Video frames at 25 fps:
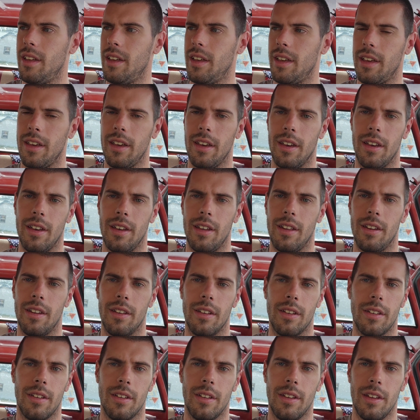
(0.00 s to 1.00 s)
And
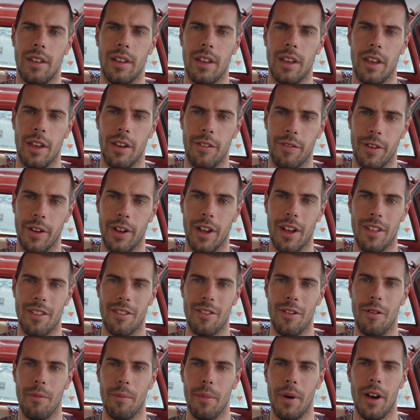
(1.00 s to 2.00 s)
if you guys
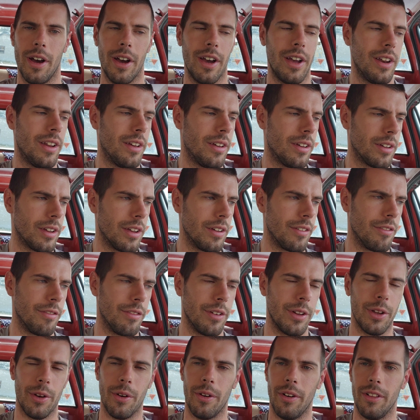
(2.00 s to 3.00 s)
don't mind, give the
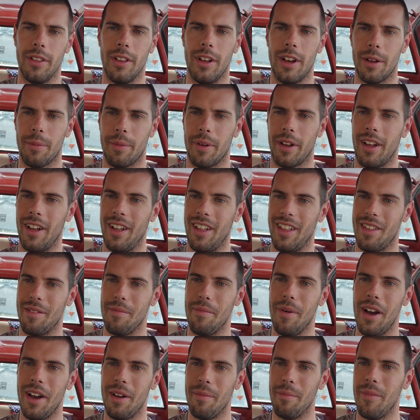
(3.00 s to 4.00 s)
video a like, because
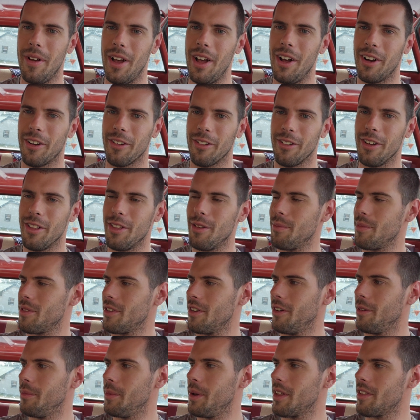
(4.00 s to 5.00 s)
my algorithms
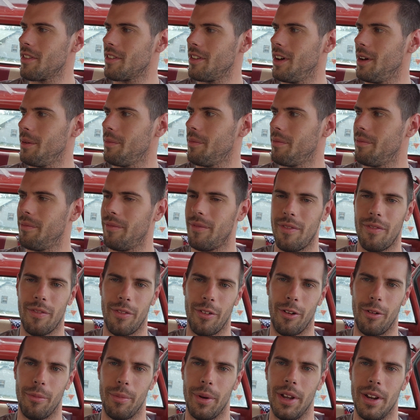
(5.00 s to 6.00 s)
are messed up
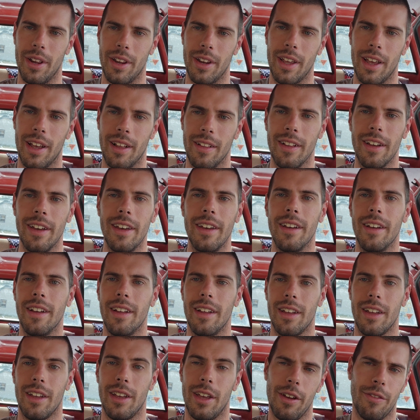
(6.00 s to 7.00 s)
for being a day late.
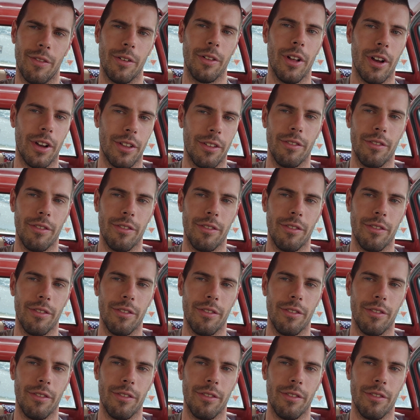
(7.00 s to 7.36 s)
If you like the